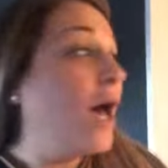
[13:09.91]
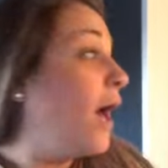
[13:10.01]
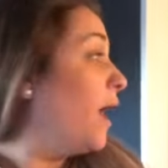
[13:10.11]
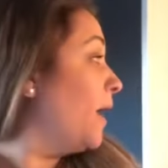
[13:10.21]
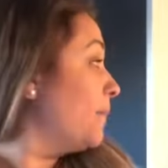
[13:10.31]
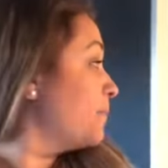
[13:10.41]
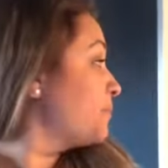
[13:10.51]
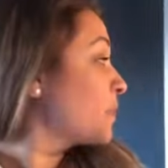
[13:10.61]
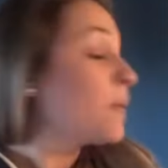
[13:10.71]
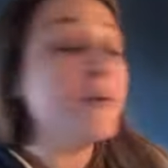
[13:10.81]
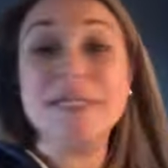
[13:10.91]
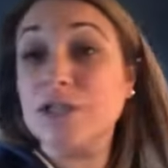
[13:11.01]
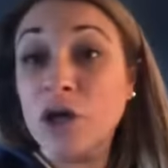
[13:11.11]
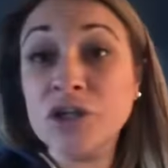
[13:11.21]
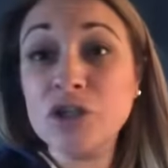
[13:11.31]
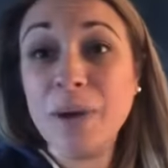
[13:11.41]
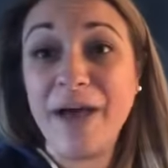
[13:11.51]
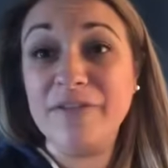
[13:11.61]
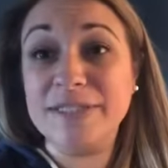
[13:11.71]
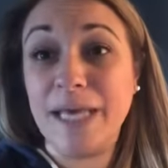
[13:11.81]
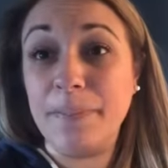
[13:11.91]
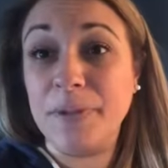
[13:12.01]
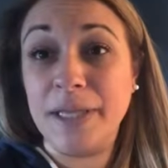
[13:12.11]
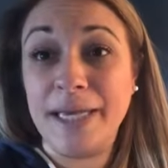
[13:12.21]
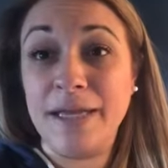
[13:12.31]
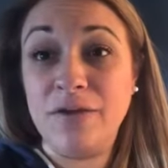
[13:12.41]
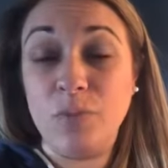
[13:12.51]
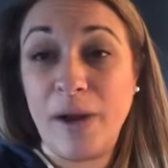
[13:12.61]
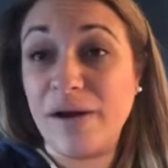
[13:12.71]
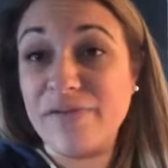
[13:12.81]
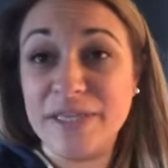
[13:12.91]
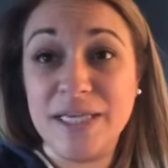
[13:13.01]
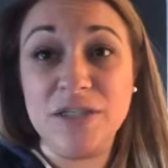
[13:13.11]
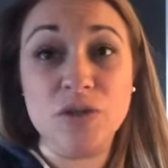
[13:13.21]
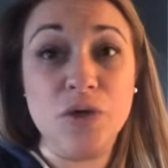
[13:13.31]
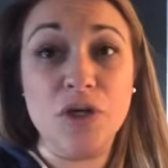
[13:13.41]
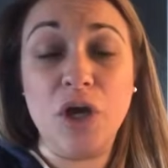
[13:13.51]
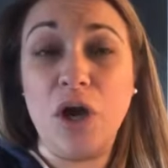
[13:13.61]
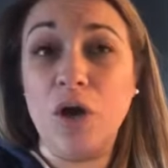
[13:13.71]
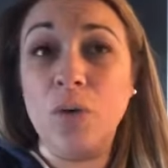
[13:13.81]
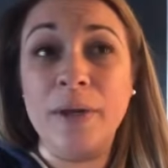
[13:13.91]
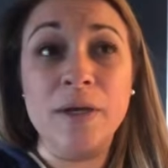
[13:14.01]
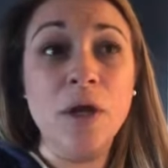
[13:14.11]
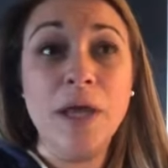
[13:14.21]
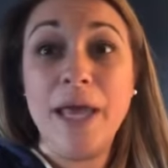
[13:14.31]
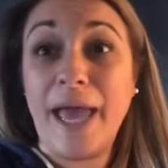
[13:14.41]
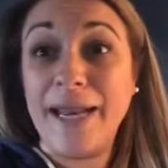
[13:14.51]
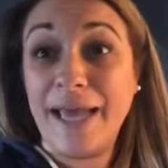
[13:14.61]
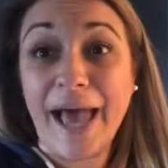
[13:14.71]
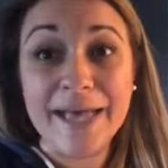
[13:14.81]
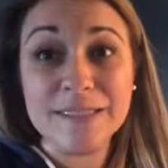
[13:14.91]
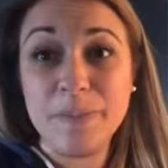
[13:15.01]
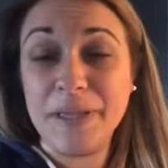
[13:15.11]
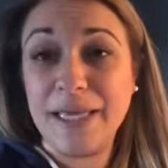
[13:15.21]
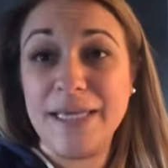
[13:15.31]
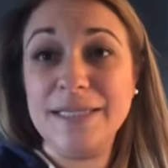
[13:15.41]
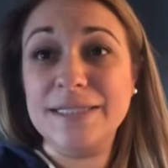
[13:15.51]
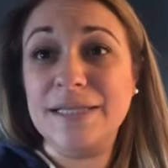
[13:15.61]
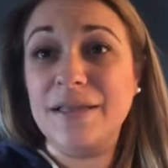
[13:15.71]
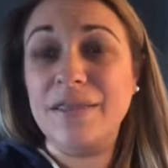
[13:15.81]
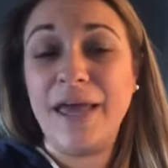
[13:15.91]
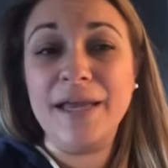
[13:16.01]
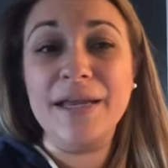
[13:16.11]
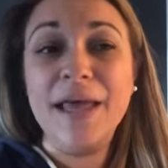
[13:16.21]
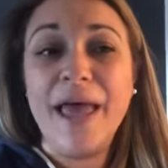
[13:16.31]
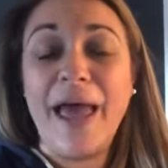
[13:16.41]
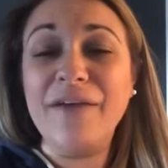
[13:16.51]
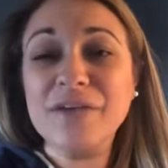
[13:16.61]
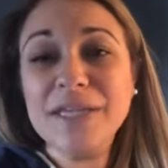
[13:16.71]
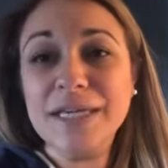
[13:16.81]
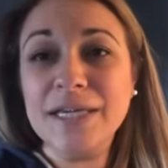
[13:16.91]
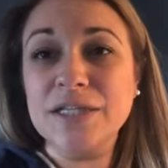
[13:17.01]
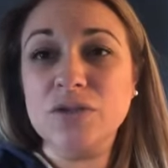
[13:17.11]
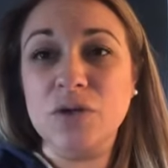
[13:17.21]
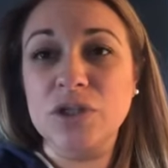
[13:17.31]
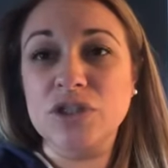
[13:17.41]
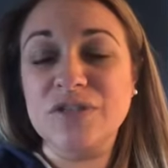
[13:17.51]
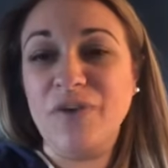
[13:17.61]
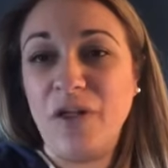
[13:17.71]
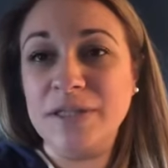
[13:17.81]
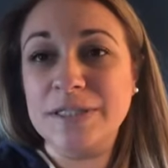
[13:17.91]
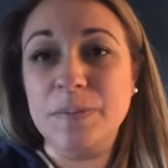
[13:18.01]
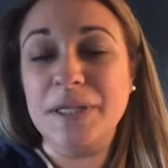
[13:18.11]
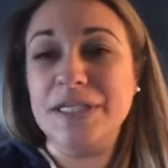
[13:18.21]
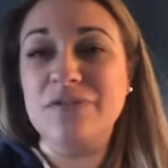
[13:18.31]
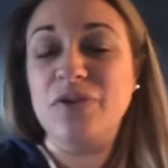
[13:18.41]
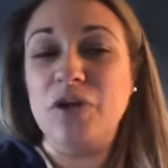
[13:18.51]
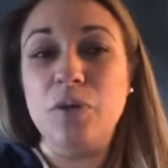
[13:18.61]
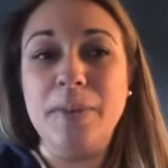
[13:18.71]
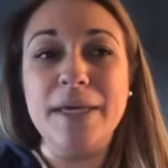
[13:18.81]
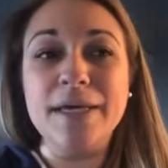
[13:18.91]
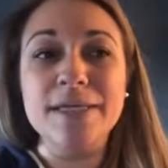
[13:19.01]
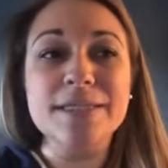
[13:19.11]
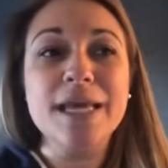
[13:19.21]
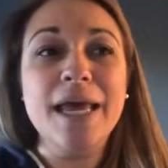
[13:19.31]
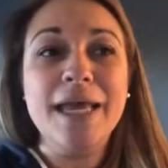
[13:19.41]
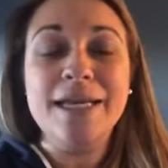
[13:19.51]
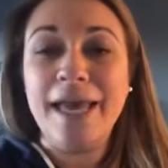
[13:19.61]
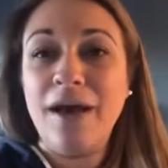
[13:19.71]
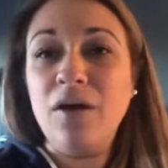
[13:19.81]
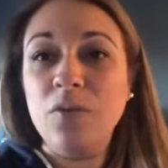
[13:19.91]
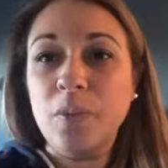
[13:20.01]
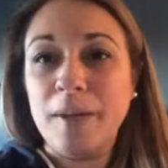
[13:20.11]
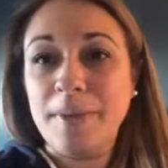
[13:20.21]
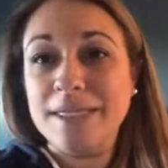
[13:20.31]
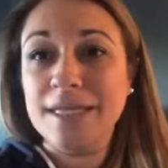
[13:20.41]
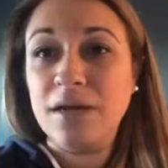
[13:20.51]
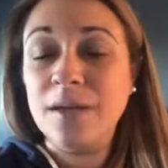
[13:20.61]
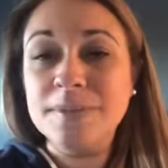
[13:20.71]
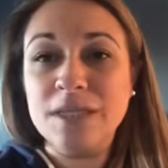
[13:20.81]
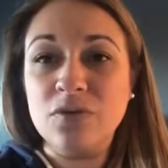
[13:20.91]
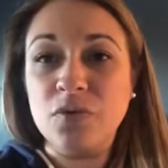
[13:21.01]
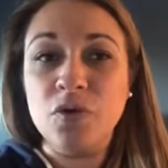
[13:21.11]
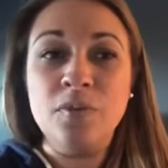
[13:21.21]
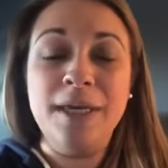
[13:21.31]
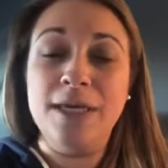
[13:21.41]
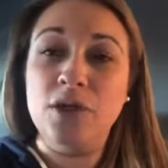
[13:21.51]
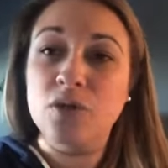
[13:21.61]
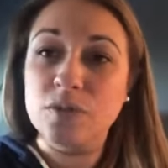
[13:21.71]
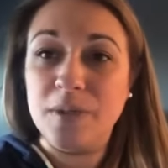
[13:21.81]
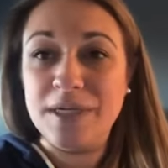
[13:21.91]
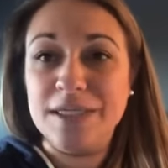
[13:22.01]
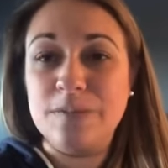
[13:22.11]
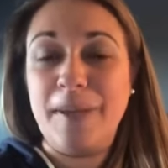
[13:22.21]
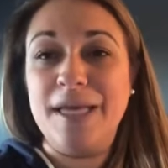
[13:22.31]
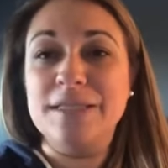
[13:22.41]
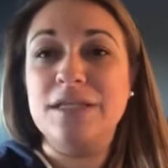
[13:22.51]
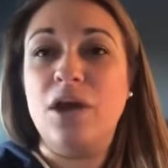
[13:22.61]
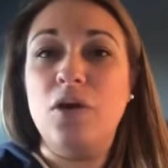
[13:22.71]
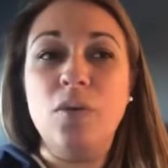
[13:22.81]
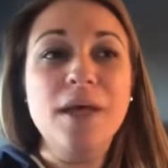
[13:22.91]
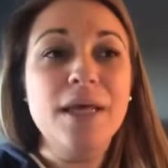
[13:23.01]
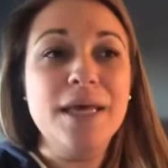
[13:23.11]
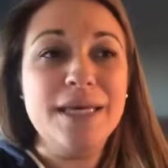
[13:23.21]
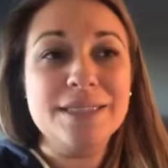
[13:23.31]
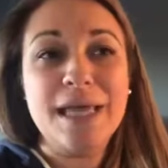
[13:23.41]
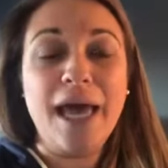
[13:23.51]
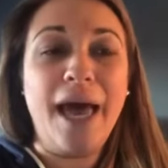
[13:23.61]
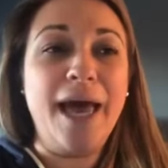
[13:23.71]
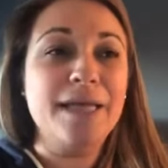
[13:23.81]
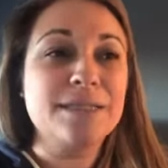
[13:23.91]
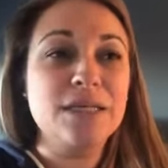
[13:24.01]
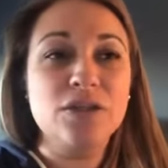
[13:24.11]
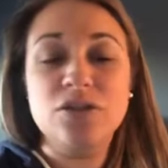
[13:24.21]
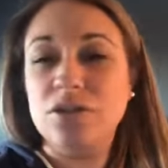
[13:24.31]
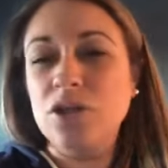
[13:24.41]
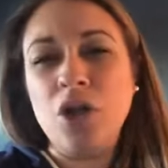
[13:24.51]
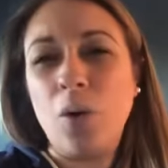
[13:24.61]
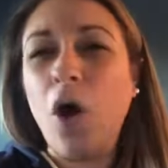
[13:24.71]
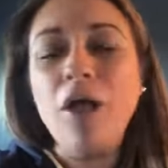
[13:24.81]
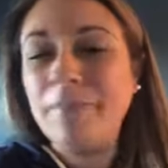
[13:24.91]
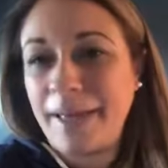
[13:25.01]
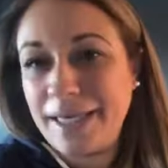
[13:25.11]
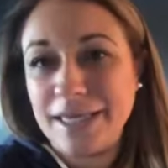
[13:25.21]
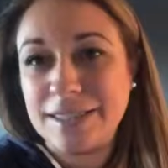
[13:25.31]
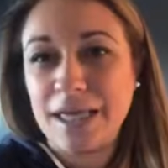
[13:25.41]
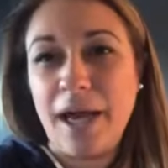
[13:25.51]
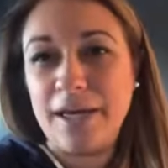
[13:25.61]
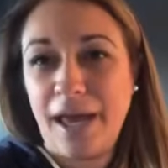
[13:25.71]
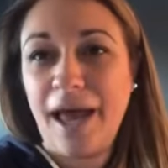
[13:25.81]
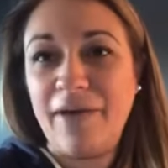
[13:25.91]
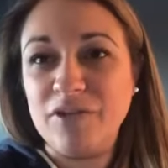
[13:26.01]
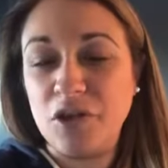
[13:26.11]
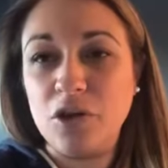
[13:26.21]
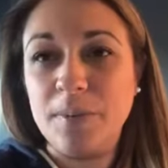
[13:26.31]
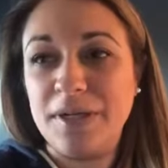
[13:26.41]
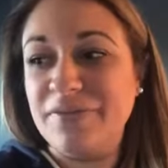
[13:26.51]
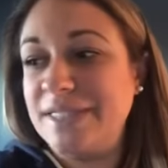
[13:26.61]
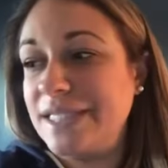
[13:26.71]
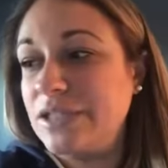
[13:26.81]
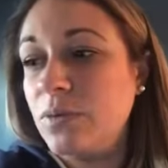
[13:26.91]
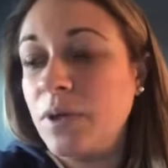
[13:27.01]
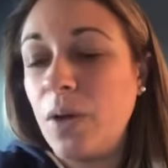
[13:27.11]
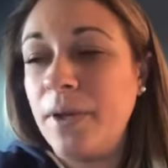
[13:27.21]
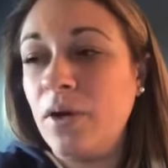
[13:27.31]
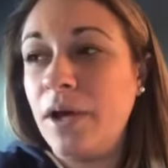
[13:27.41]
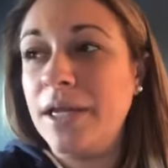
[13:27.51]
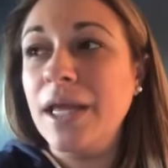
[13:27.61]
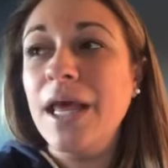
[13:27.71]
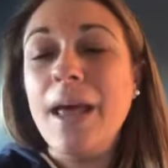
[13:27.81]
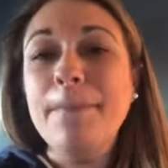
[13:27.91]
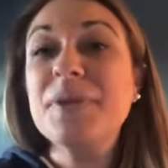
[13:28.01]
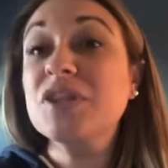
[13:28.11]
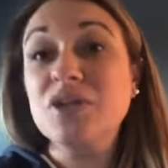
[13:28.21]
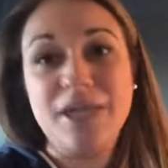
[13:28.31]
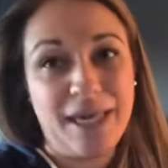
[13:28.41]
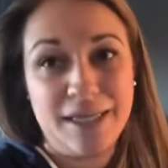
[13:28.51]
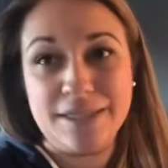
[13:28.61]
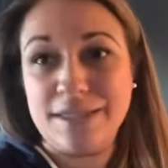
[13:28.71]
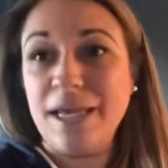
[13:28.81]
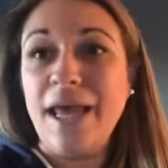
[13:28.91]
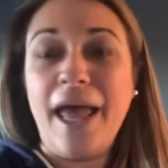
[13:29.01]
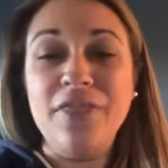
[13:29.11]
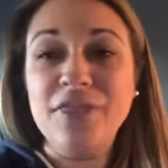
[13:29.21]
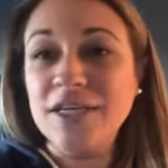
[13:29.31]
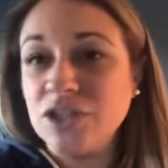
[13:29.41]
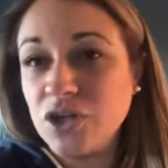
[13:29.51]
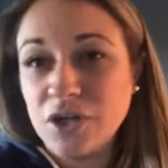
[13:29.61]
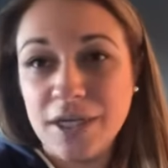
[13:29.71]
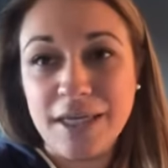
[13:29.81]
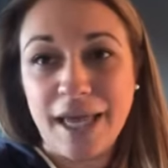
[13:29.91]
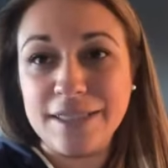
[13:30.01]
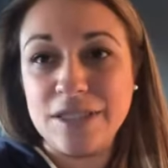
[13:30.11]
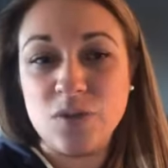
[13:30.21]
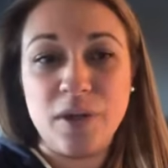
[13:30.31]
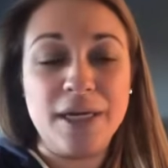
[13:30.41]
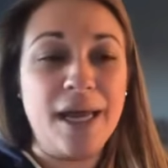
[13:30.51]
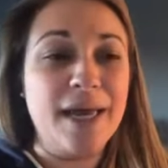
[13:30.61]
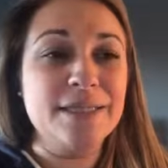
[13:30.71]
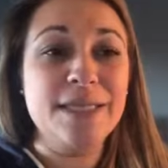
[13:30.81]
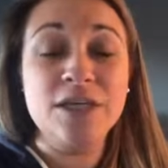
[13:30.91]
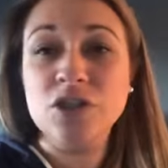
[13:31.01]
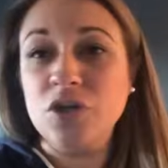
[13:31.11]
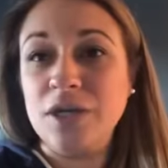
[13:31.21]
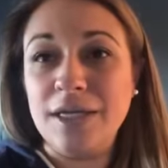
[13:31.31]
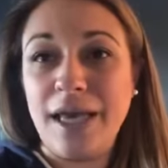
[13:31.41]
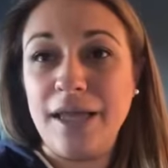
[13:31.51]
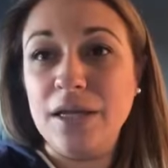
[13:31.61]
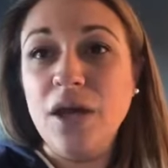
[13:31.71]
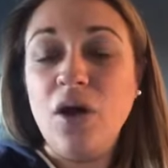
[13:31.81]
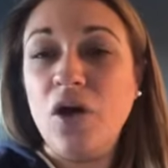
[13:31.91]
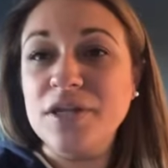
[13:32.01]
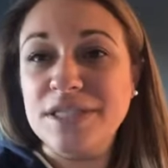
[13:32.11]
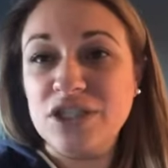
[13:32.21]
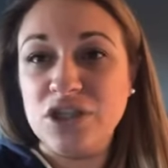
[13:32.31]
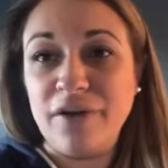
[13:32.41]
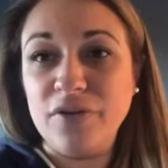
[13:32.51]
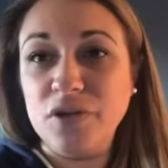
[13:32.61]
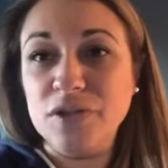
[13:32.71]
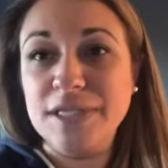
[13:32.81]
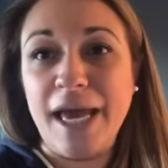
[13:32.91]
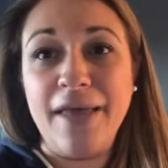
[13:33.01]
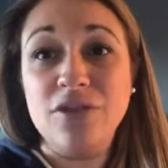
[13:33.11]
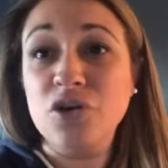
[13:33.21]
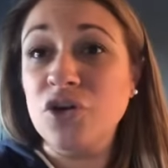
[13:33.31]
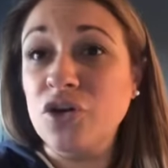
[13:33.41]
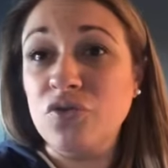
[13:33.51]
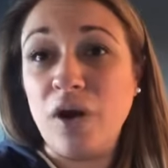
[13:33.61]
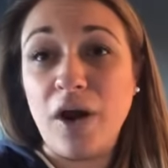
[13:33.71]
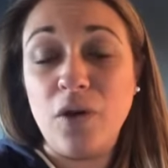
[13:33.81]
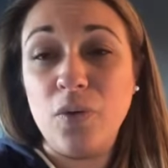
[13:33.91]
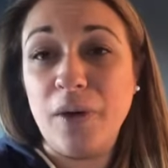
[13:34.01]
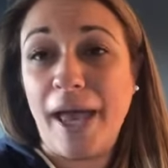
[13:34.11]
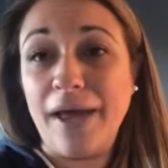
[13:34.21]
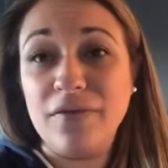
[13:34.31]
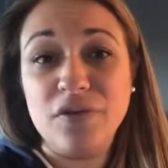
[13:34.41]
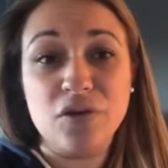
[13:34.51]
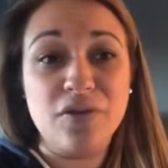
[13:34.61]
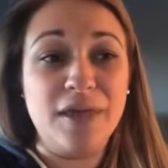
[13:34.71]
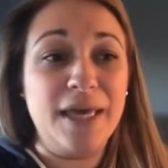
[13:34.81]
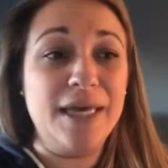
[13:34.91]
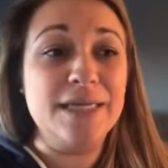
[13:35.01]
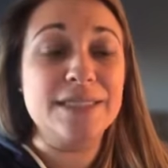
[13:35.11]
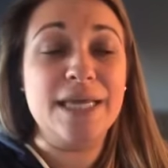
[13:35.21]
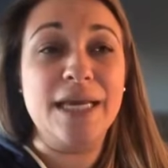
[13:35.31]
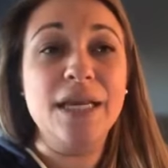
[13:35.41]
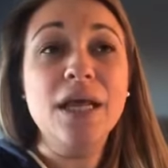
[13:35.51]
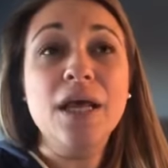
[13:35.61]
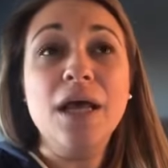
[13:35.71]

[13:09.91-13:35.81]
But as long as you have a set plan of where everything is going to go and it has a place, then everything is going to just fall into place for you, because now when my son comes in the room, he knows where his pants go, his hats, his, all my kids kind of have a little bit of a system going on, but they're kids. And things are going to get disorganized. Things are going to get all disheveled, and they're going to grow out of their things, and